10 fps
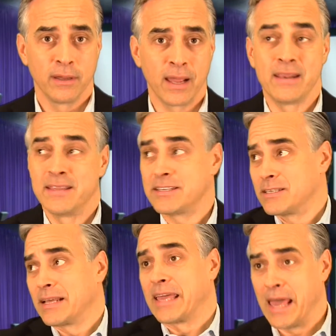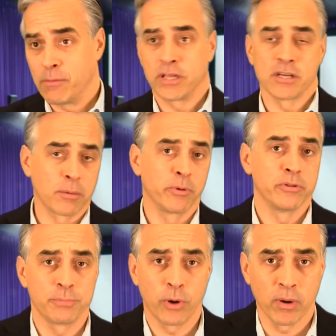and this is, again, what I talk about with
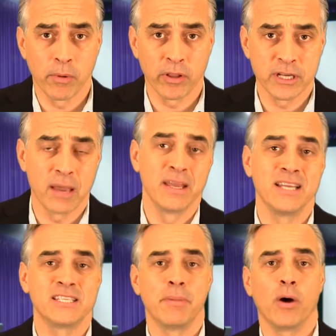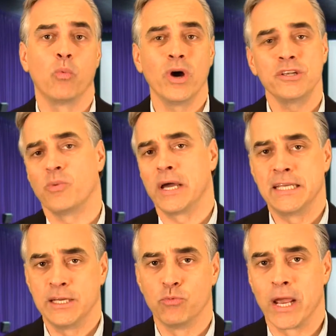this program all the time, it's about what do I
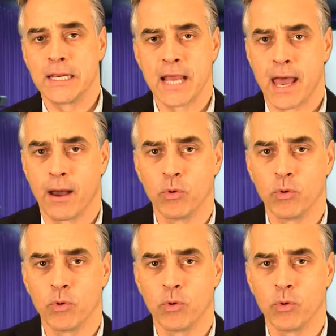need right now?